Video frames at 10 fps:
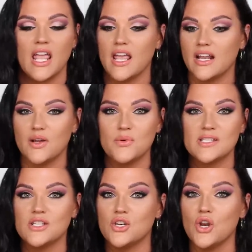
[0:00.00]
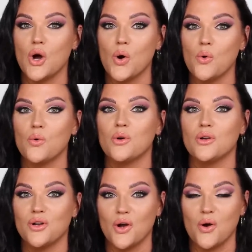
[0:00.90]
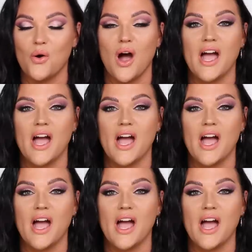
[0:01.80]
and it was a no-go.